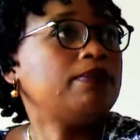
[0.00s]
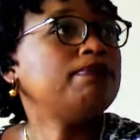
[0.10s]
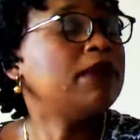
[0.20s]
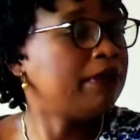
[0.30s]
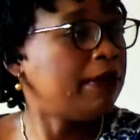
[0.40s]

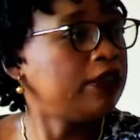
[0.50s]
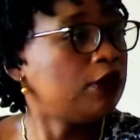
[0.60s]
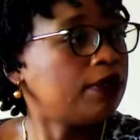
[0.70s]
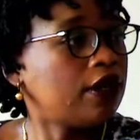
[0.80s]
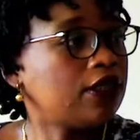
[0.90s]
maybe the
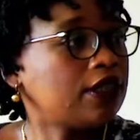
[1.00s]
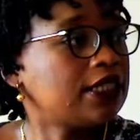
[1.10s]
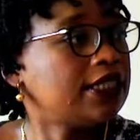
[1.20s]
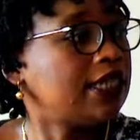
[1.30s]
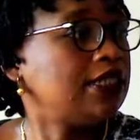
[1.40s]
product
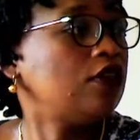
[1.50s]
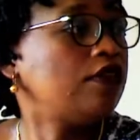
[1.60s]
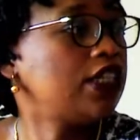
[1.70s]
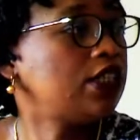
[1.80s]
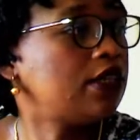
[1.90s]
is an
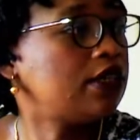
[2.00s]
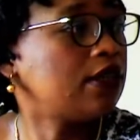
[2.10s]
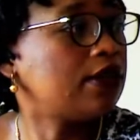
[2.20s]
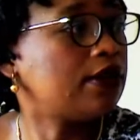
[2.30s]
innovation